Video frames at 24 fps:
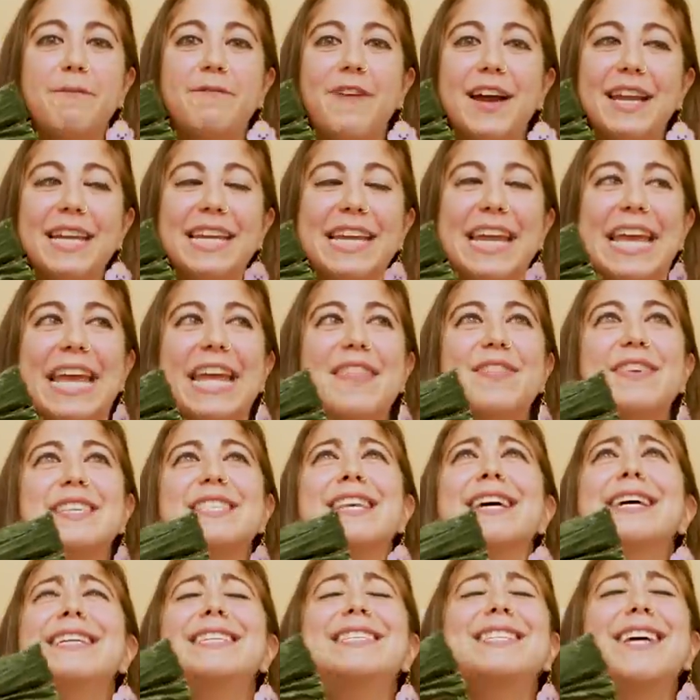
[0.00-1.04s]
up finding it in this
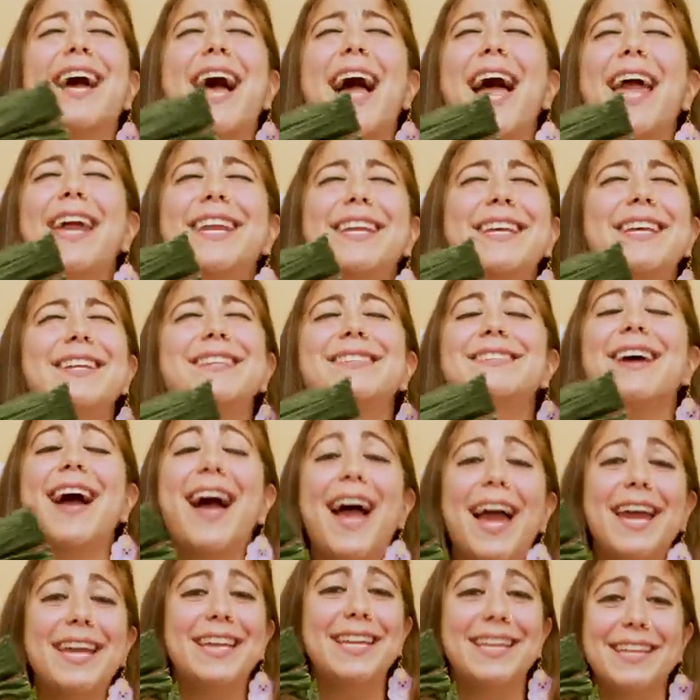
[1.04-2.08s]
tiny,
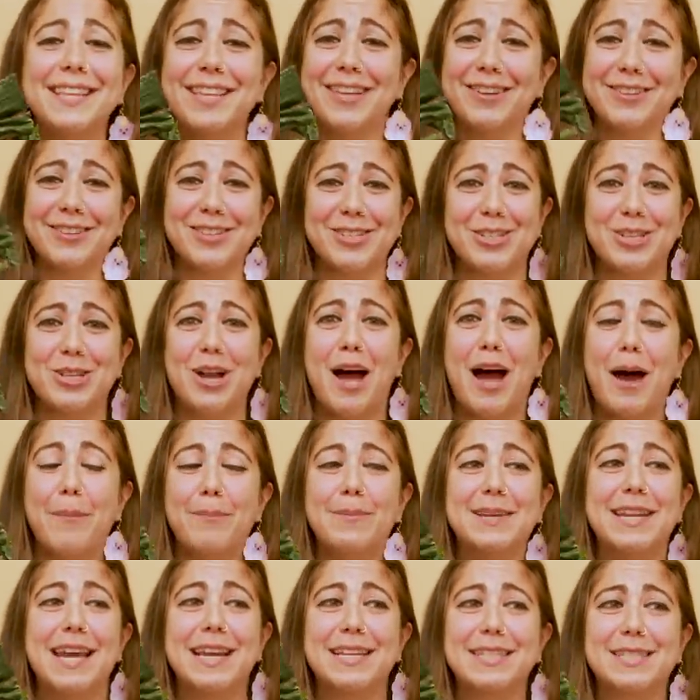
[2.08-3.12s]
tiny little
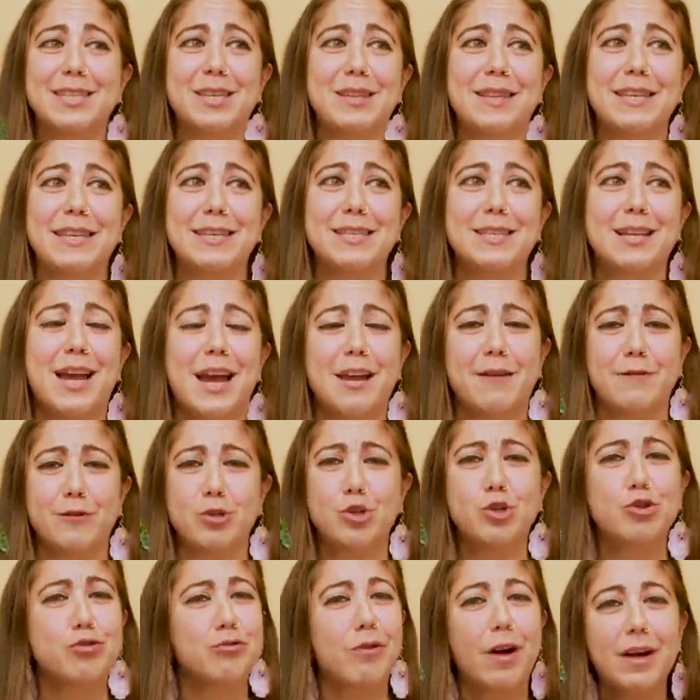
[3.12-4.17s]
shop next to these kind of
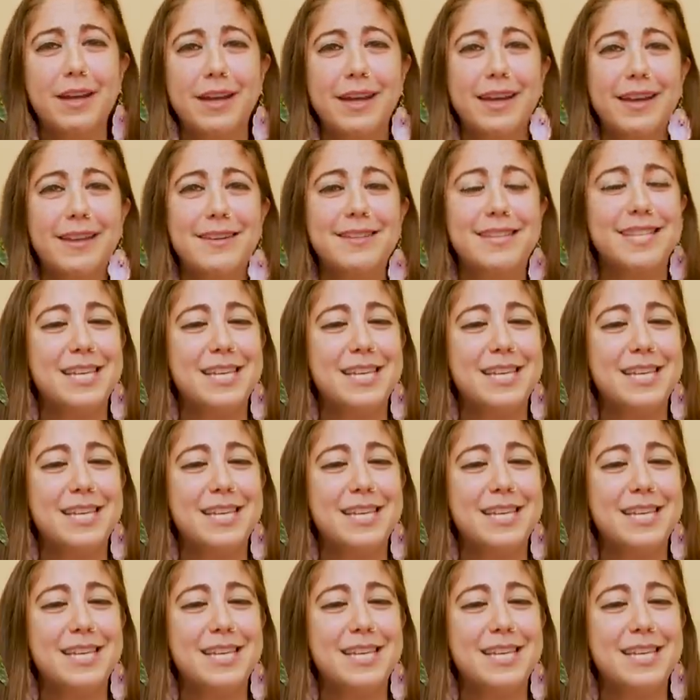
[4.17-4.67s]
trucking